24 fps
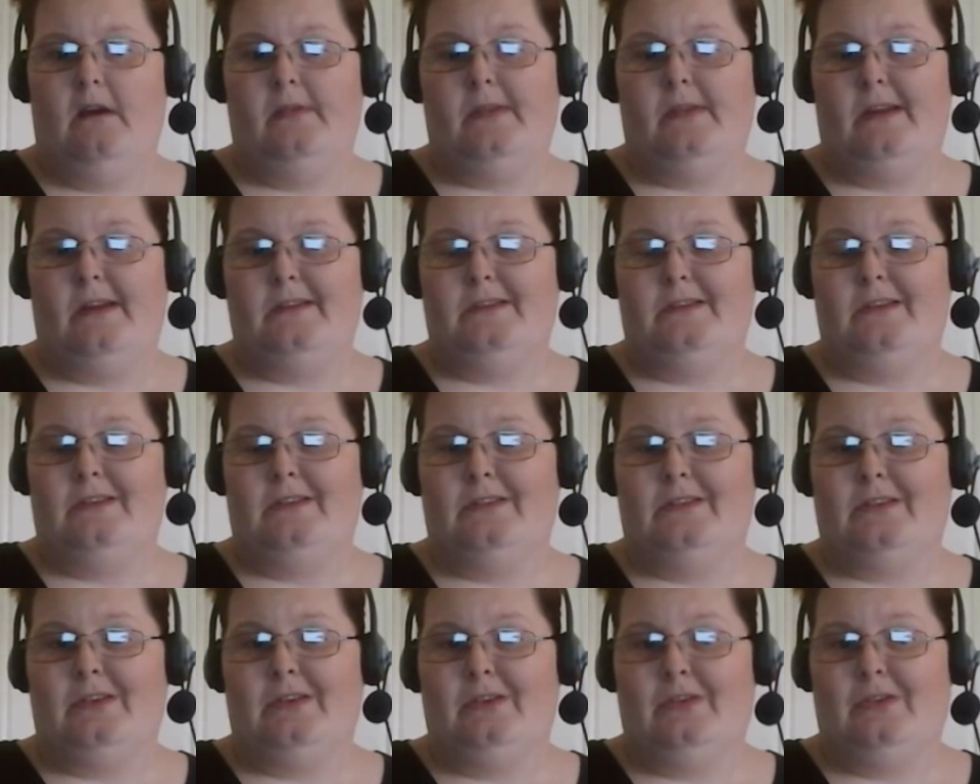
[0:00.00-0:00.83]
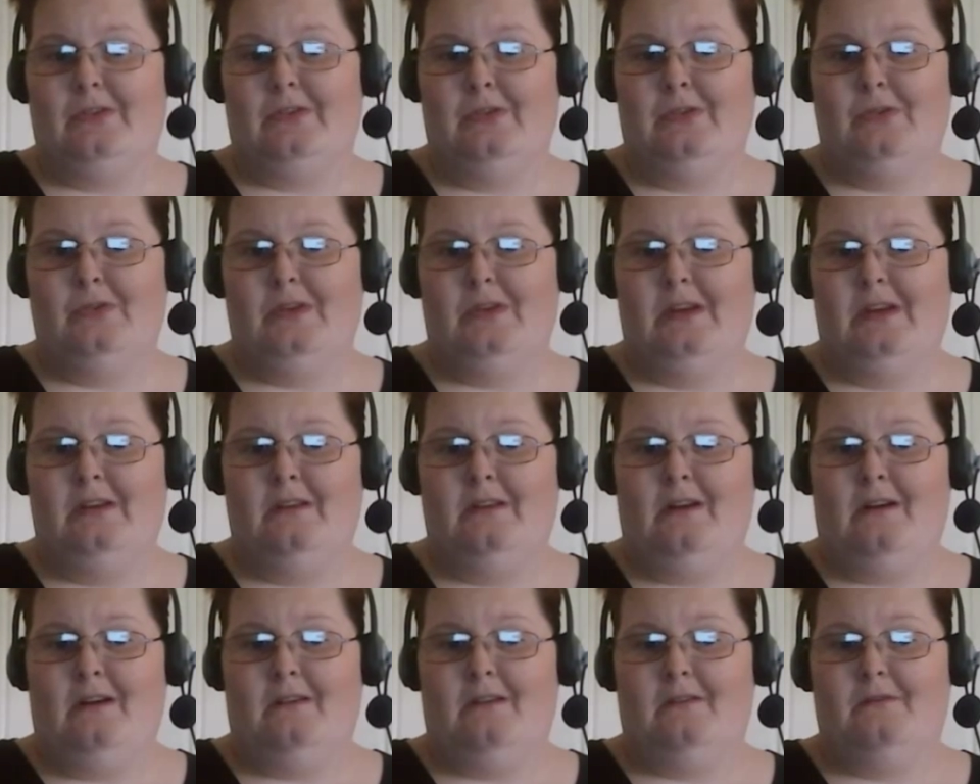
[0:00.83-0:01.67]
And that does conclude
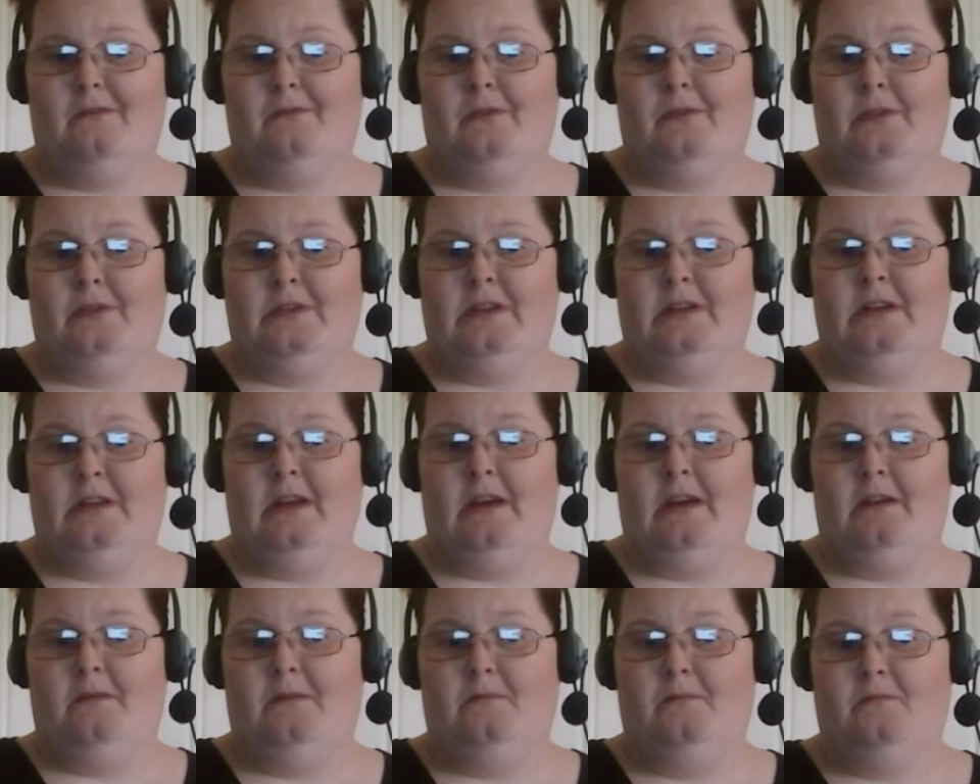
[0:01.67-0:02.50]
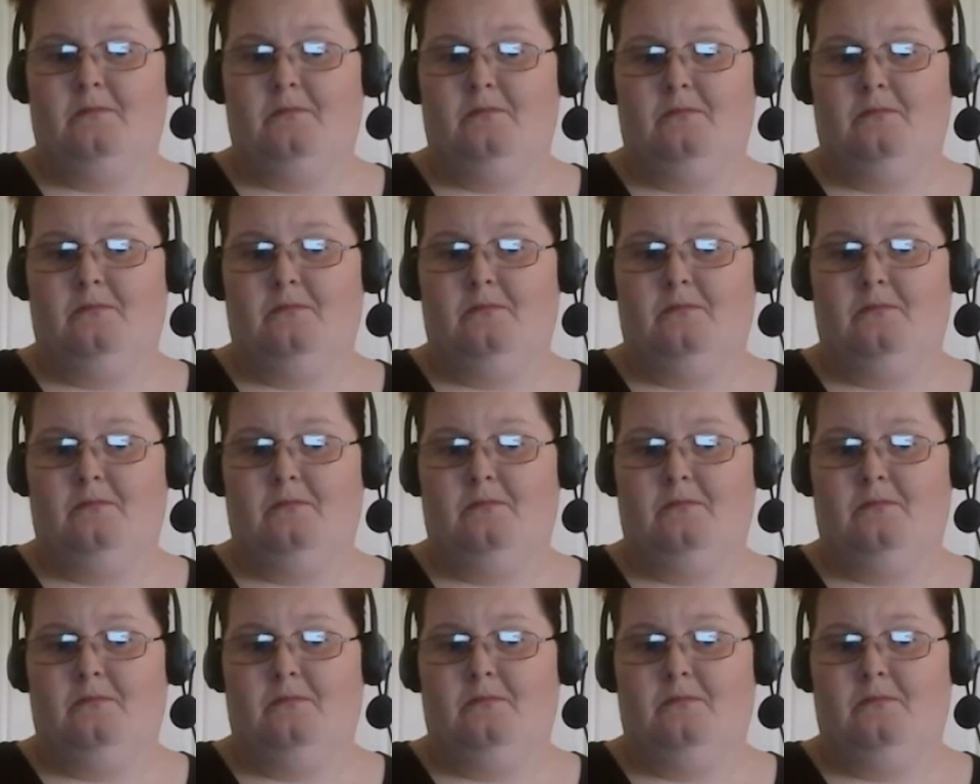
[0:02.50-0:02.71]
Enoch for today.